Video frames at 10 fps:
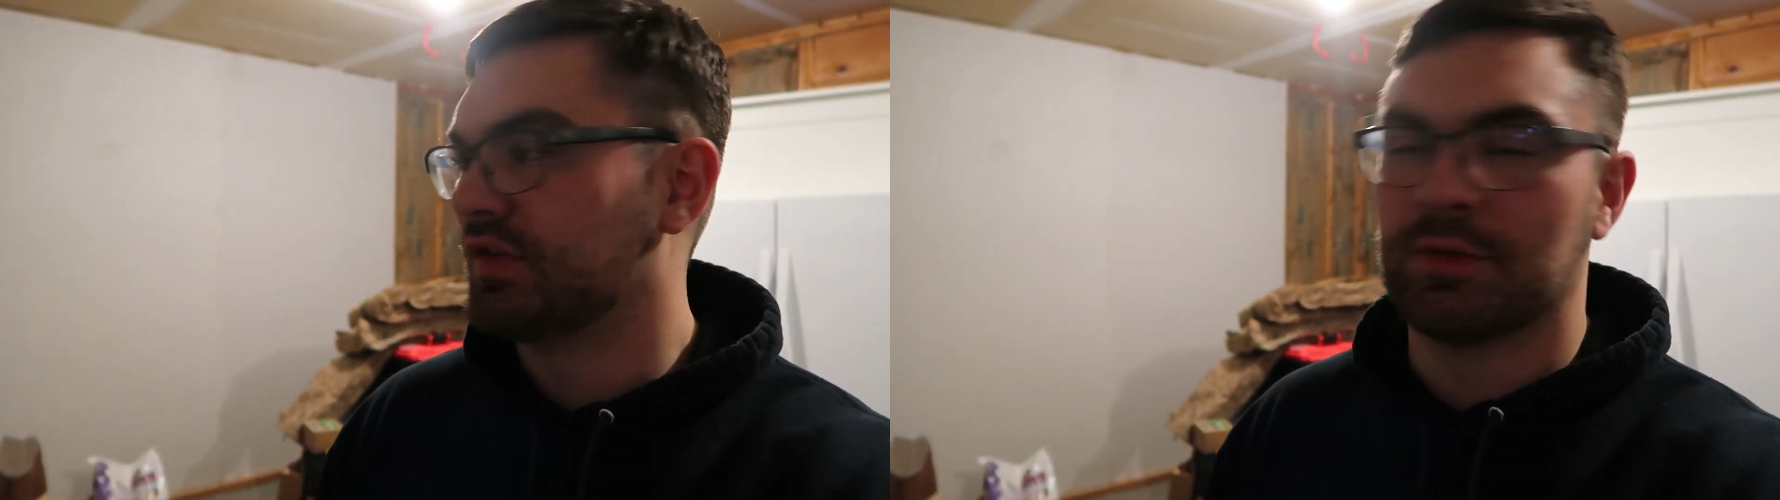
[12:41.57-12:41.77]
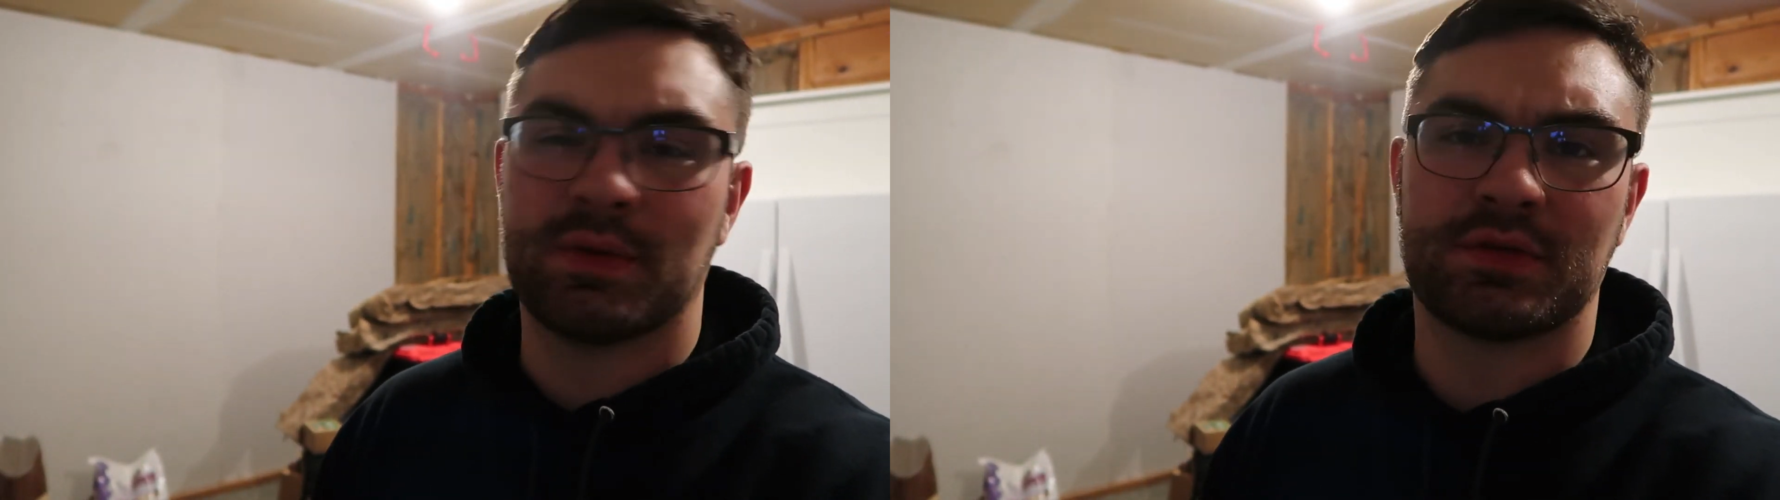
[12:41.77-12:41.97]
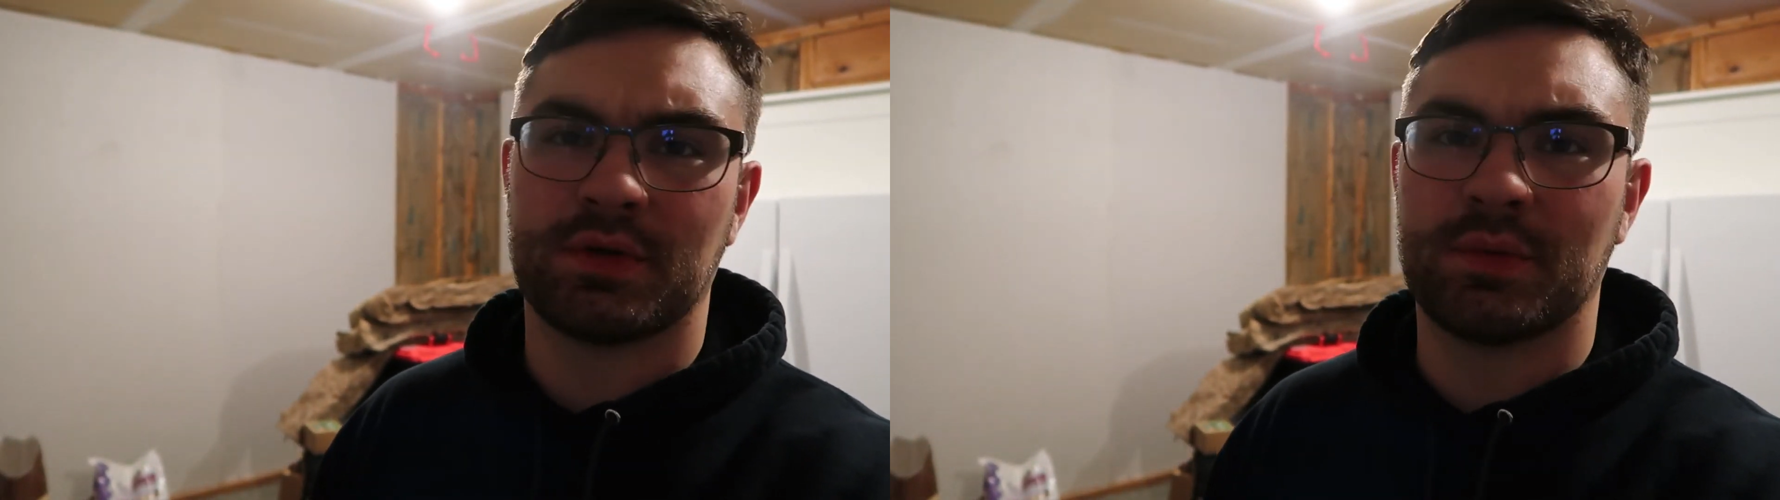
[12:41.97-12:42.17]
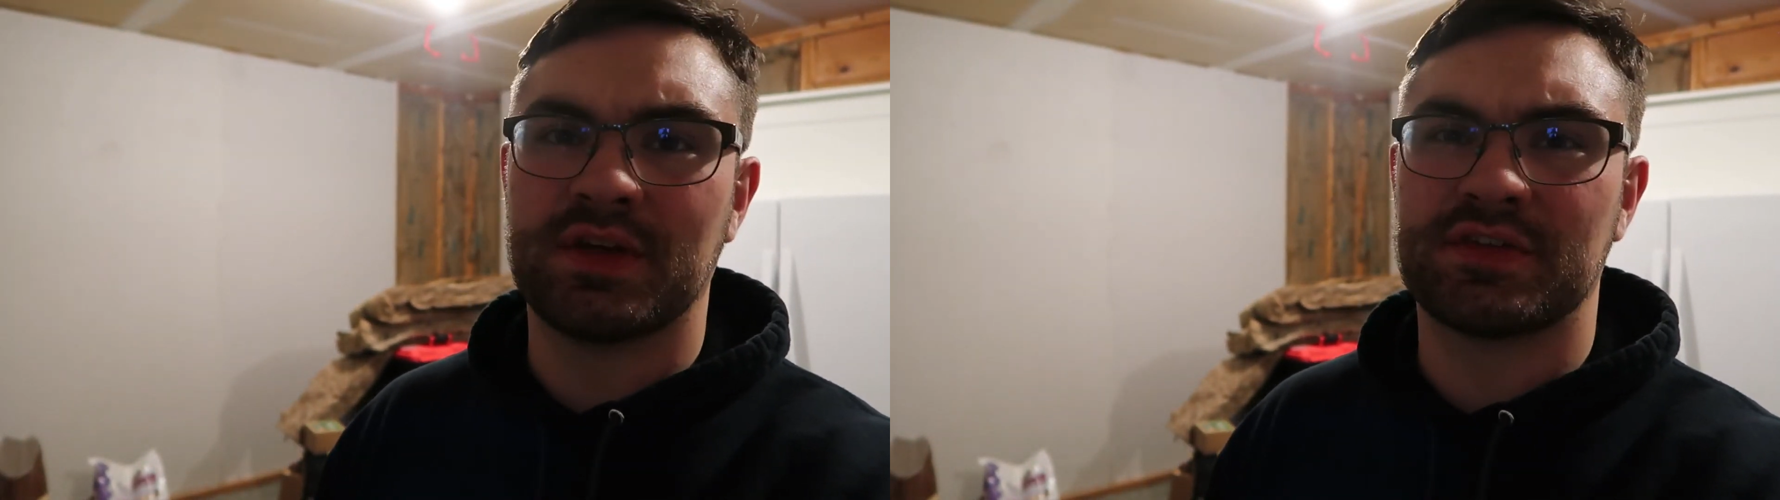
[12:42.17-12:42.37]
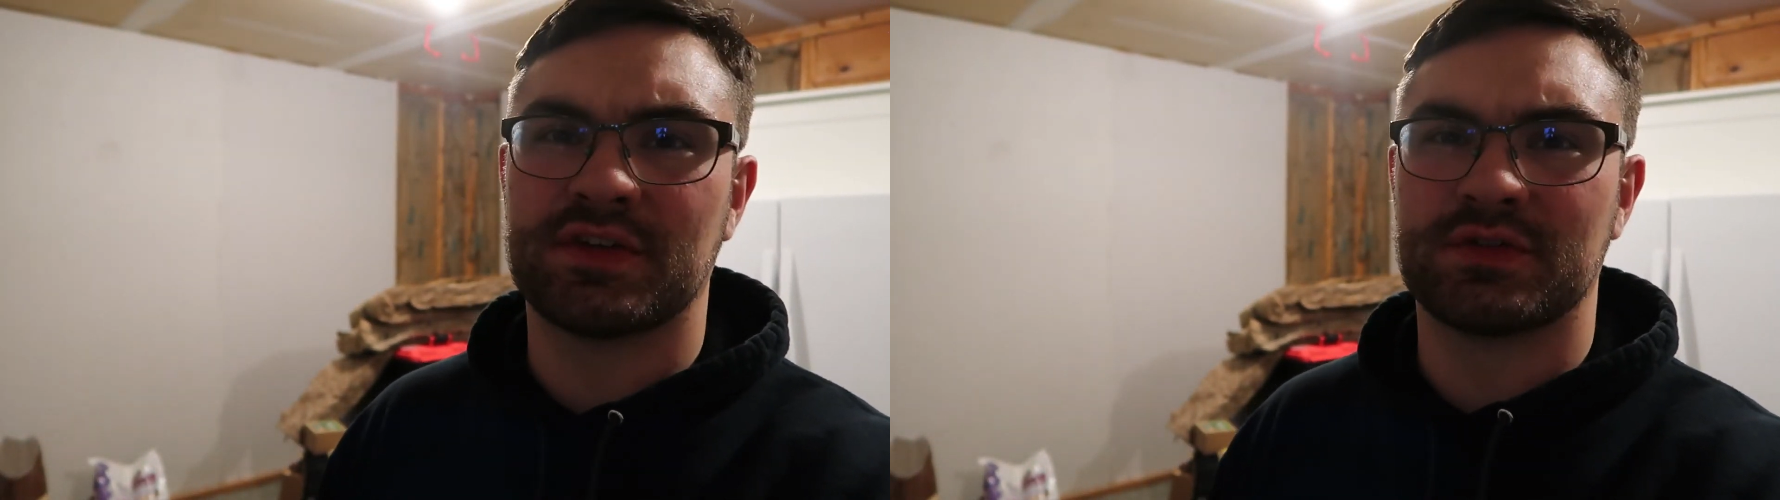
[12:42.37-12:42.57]
only been 3
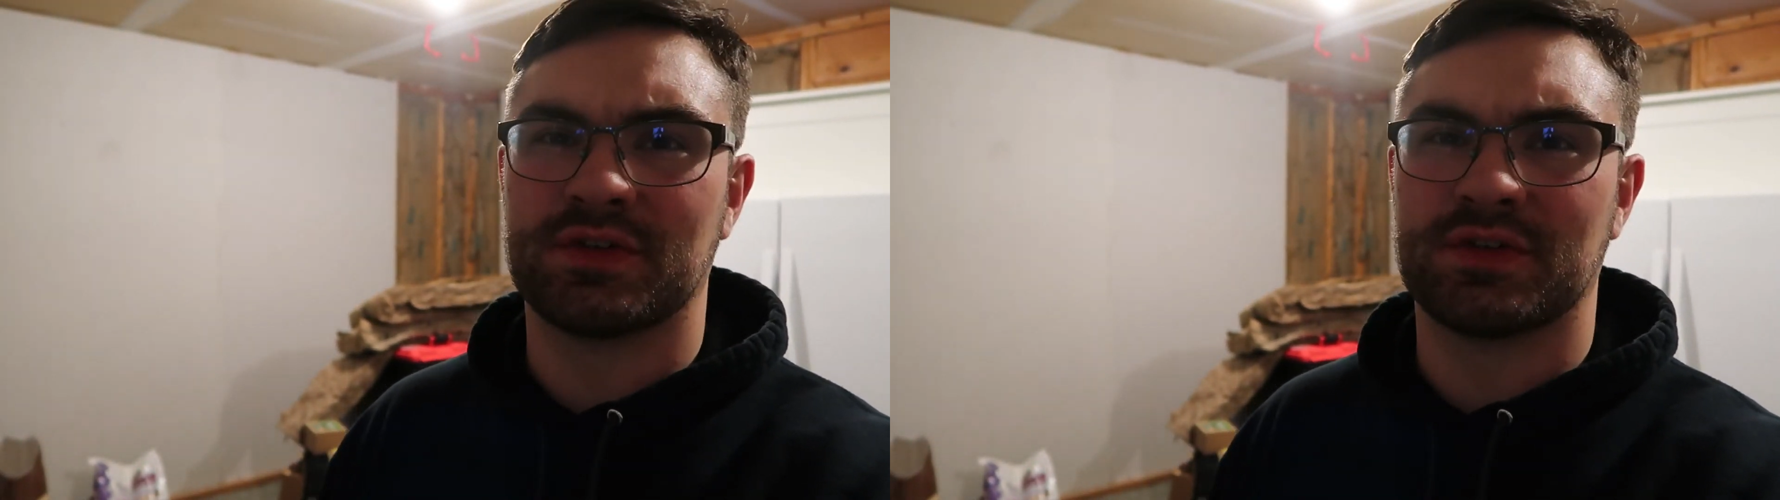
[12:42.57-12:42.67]
weeks though,